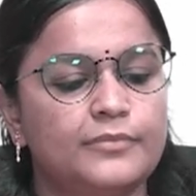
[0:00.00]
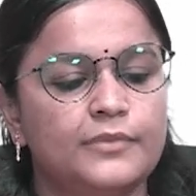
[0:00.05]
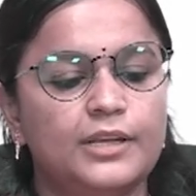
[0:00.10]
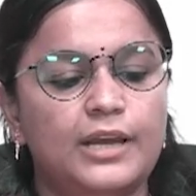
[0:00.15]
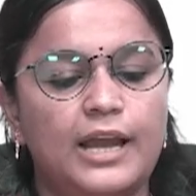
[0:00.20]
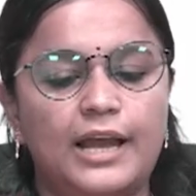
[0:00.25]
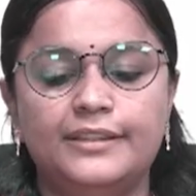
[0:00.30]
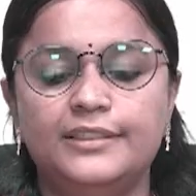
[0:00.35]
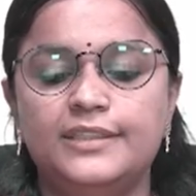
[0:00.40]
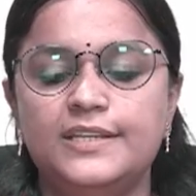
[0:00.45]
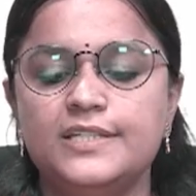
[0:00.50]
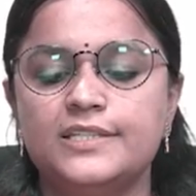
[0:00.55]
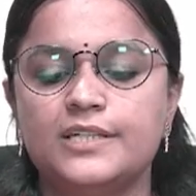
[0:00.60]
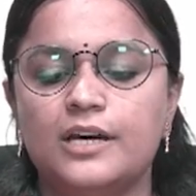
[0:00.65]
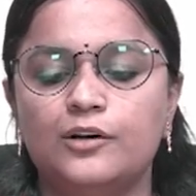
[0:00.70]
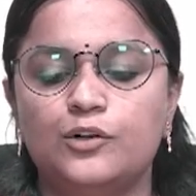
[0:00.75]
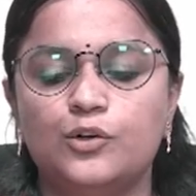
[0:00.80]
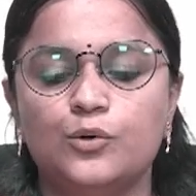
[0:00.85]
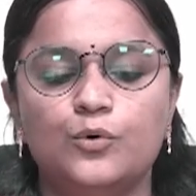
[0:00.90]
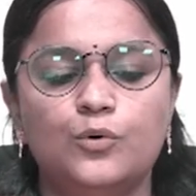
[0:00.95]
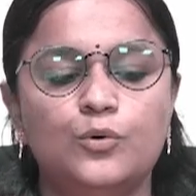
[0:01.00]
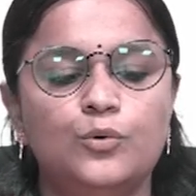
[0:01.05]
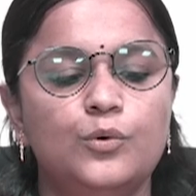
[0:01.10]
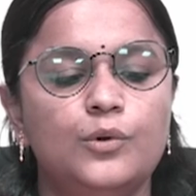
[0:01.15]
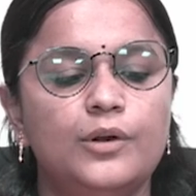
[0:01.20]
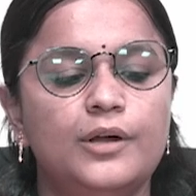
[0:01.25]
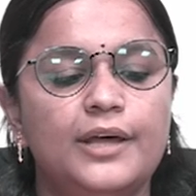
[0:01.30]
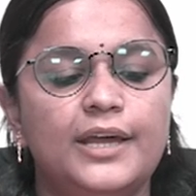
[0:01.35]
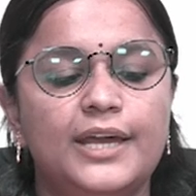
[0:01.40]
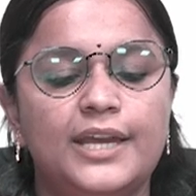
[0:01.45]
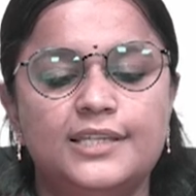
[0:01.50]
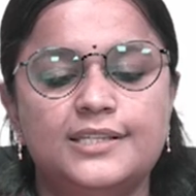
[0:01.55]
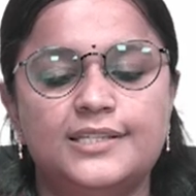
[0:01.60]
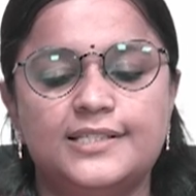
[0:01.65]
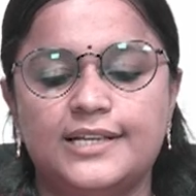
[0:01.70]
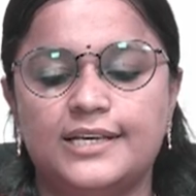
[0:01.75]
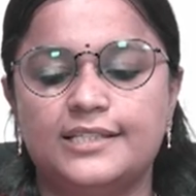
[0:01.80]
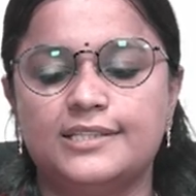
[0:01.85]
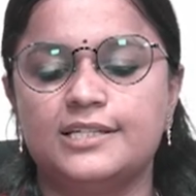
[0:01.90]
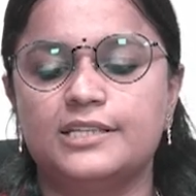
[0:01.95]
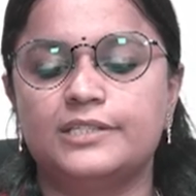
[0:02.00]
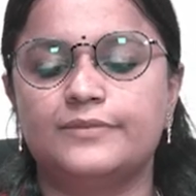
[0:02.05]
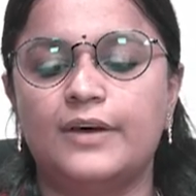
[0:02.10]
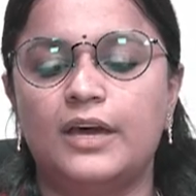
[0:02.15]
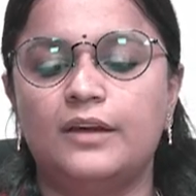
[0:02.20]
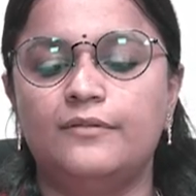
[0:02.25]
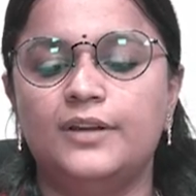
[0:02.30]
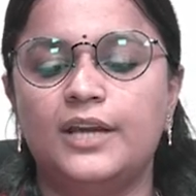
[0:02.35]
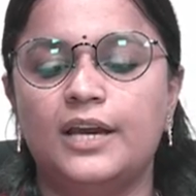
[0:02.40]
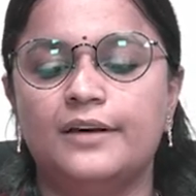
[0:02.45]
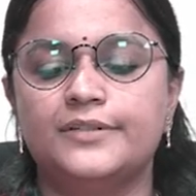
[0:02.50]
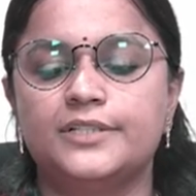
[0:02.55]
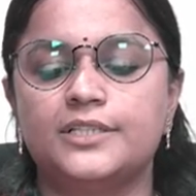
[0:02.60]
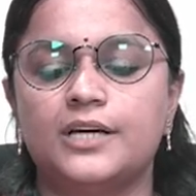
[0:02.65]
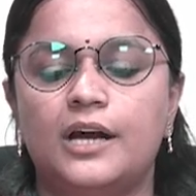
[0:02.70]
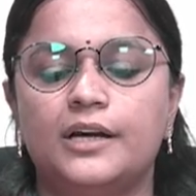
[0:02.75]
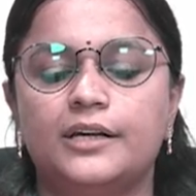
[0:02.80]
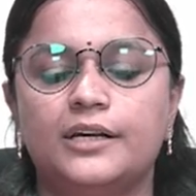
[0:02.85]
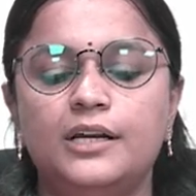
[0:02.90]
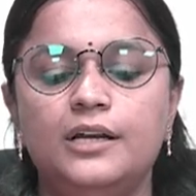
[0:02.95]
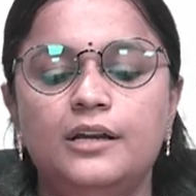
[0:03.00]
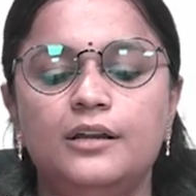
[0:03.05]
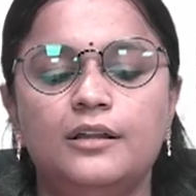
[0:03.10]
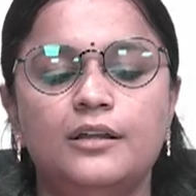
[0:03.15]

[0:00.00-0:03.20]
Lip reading: and these are 2 instances where we have started